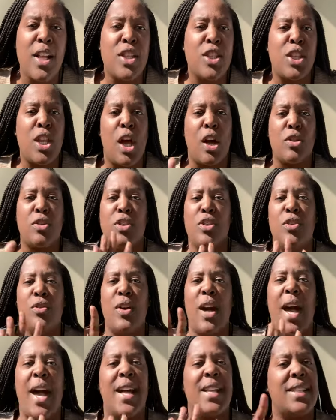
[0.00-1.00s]
Talk to you
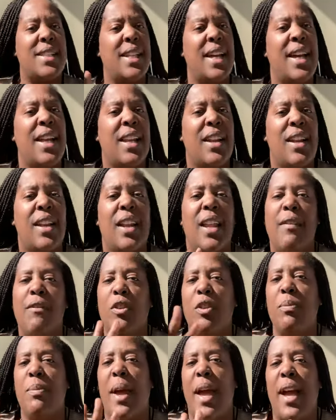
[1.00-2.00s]
guys later. Love
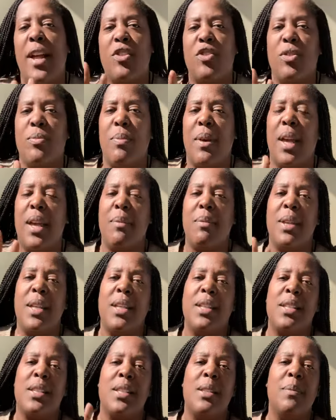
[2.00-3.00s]
you, Badger
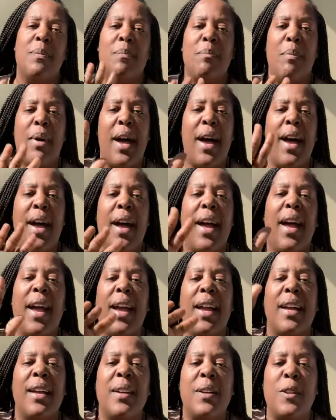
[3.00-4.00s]
babies.
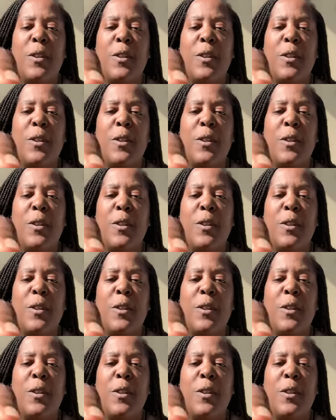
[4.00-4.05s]
Bye.